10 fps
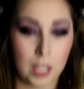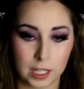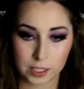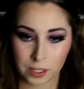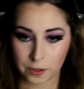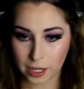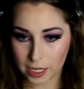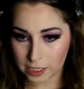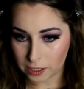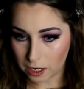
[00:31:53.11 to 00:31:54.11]
And so that
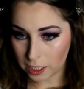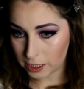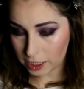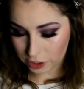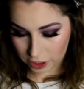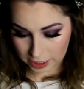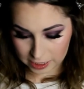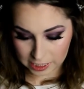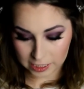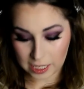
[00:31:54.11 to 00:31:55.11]
it's not such a
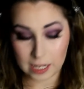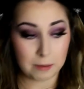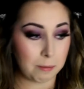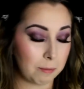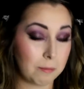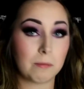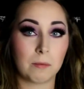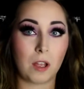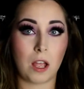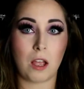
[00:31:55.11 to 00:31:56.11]
distinct, like,
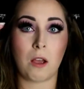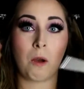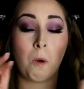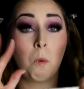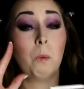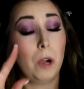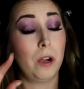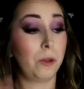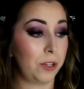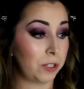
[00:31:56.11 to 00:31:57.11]

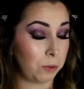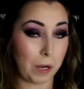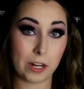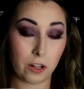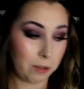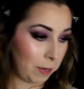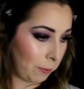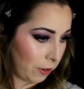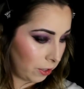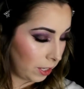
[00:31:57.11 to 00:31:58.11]
whoa, there's white all on my
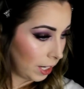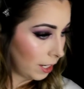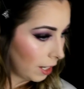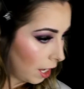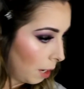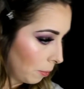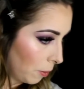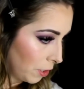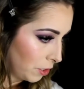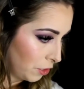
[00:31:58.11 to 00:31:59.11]
waterline, I'm
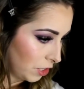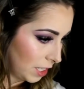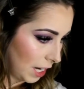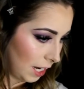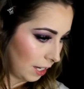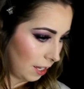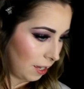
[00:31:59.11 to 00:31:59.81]
going to just take,